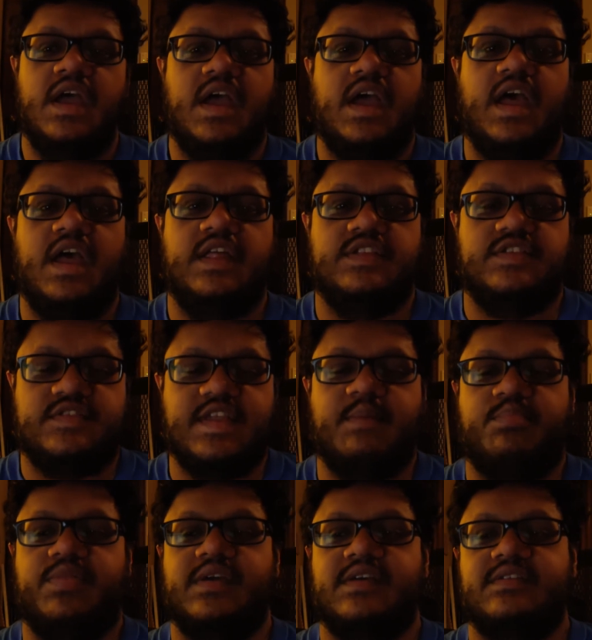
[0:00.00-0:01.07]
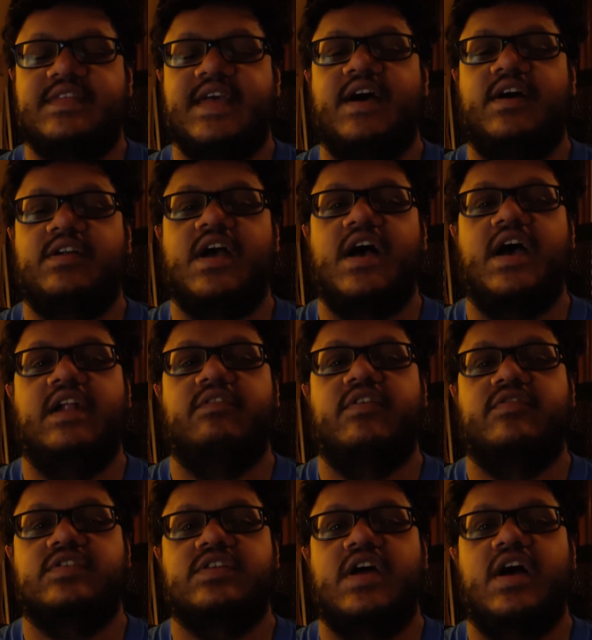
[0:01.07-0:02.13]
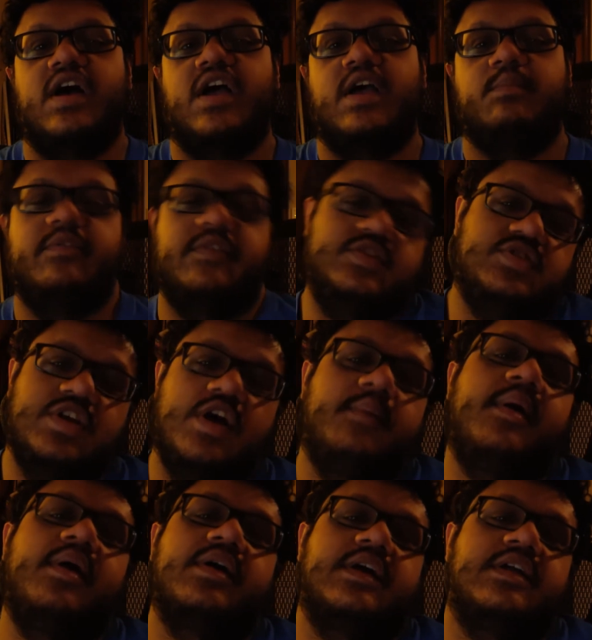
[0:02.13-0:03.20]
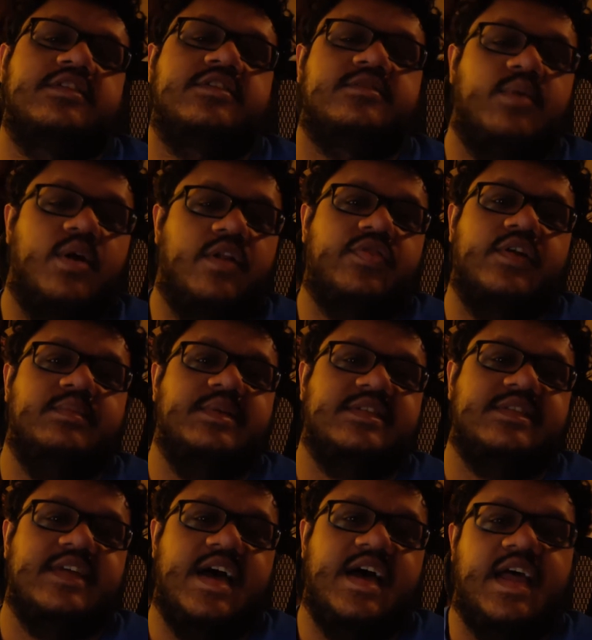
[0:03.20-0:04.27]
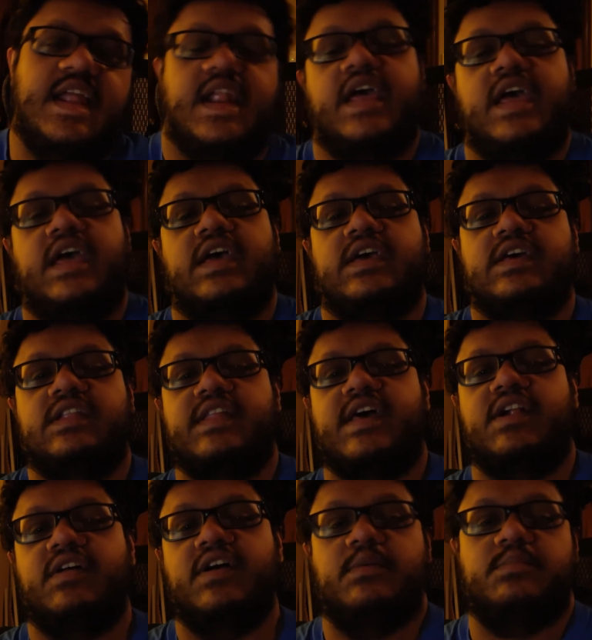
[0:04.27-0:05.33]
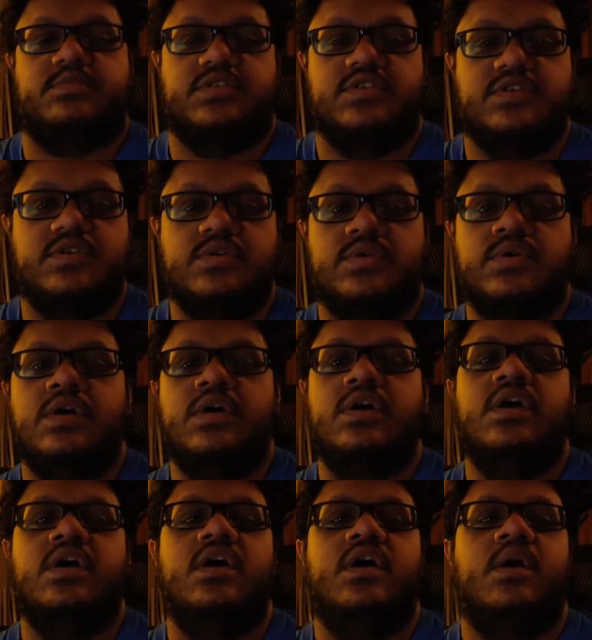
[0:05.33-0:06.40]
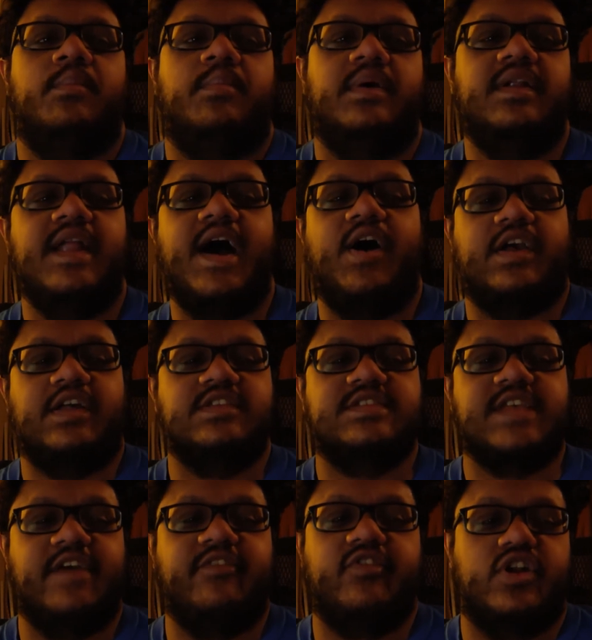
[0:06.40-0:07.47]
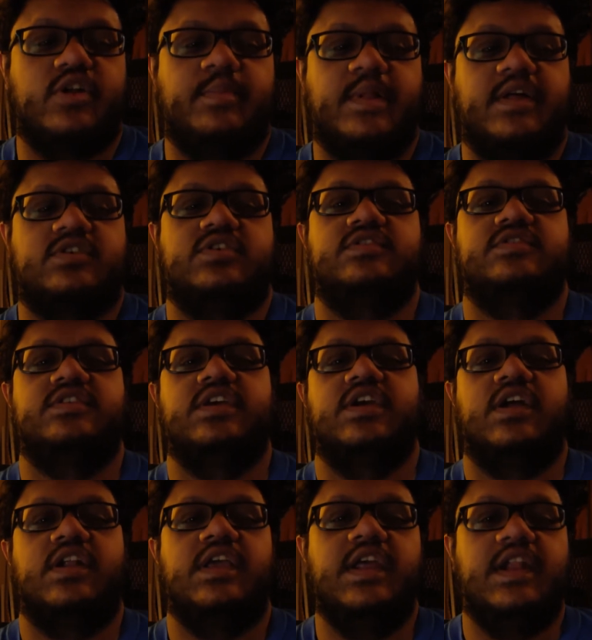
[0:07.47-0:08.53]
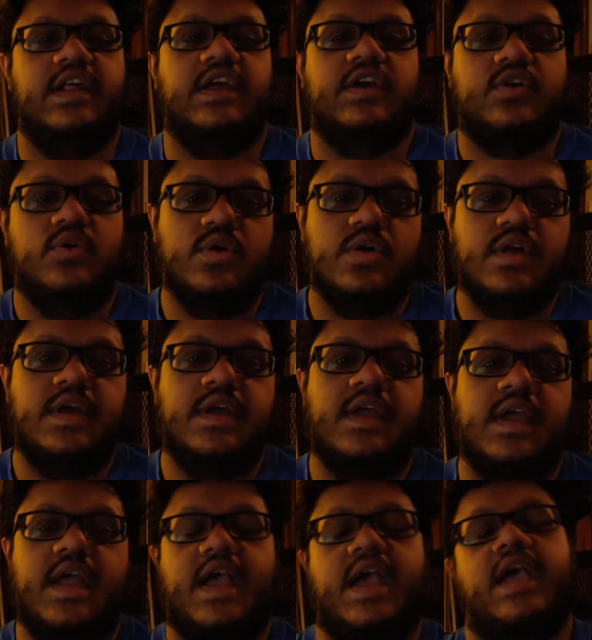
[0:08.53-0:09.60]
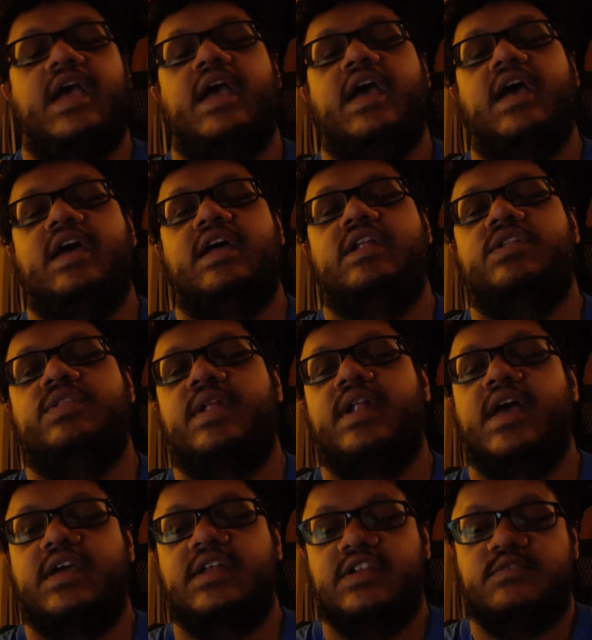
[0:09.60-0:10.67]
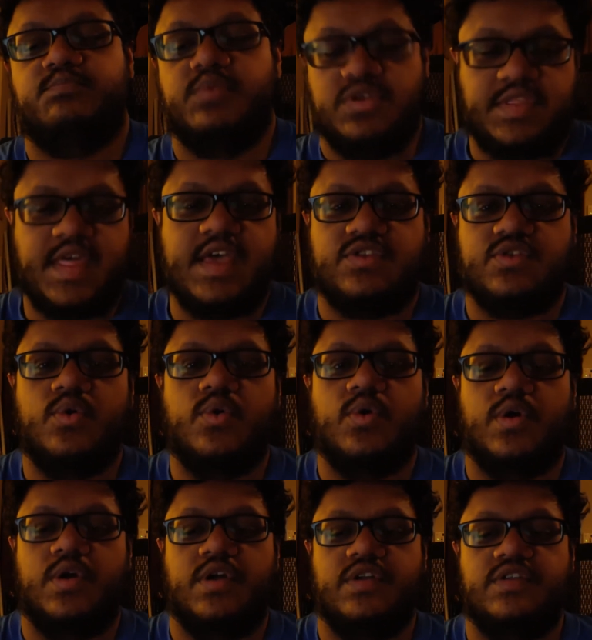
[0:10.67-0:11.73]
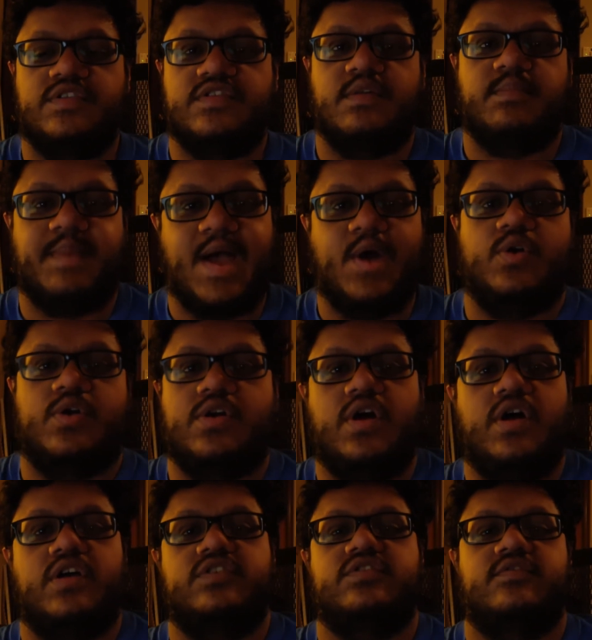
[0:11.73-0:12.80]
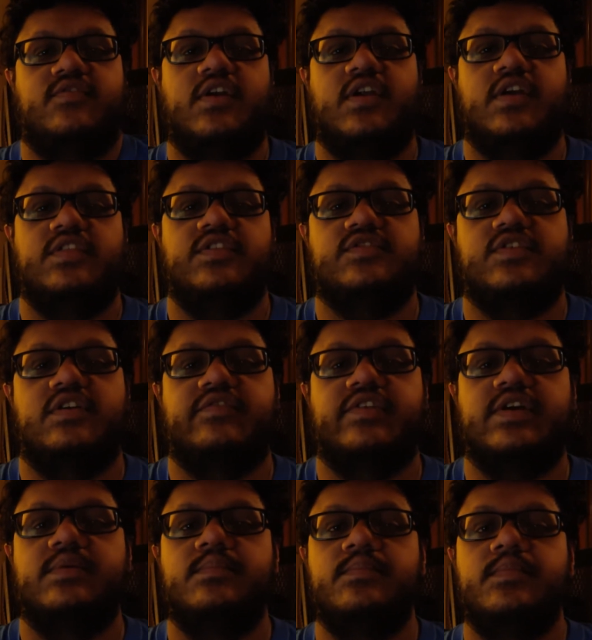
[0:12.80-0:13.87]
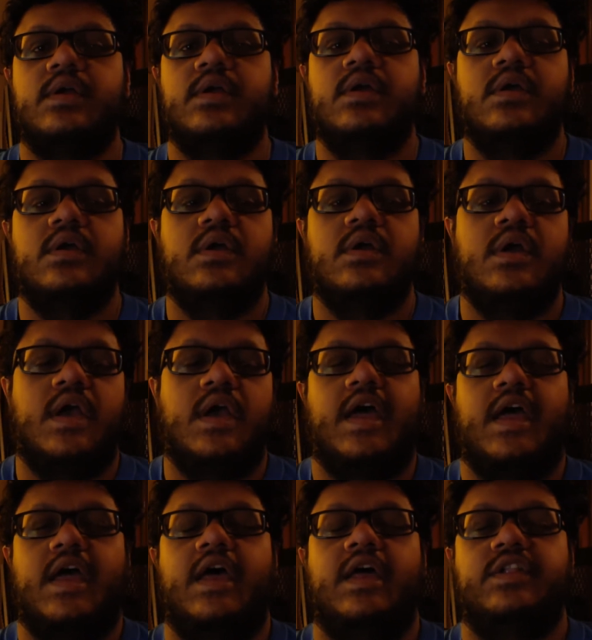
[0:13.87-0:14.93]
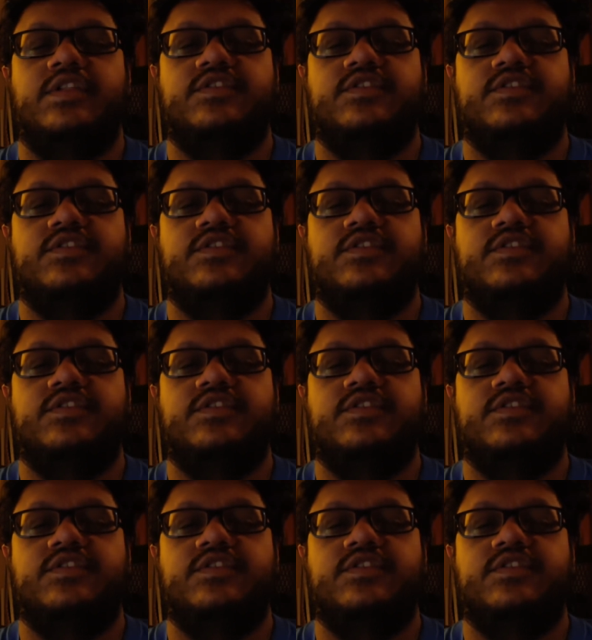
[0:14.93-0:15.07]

and step things down kind of over time. Eventually I'll probably get a smart thermostat, and that'll help too. But now I can save a little bit of electricity on heating and cooling, and then I can just put that towards the power cost of running the server. And